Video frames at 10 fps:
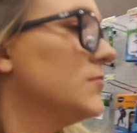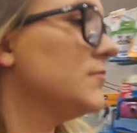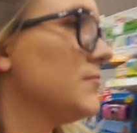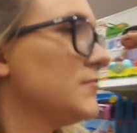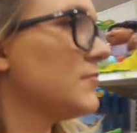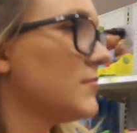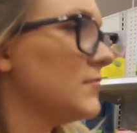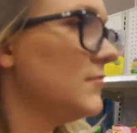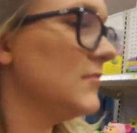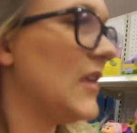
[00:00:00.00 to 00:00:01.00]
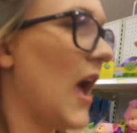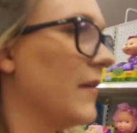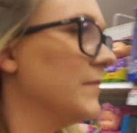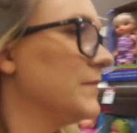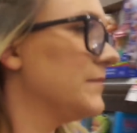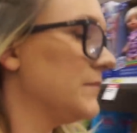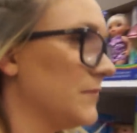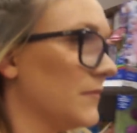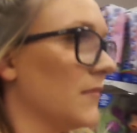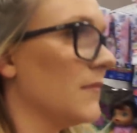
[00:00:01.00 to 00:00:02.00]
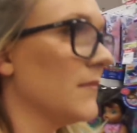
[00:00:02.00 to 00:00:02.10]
together already? Yeah. Yay.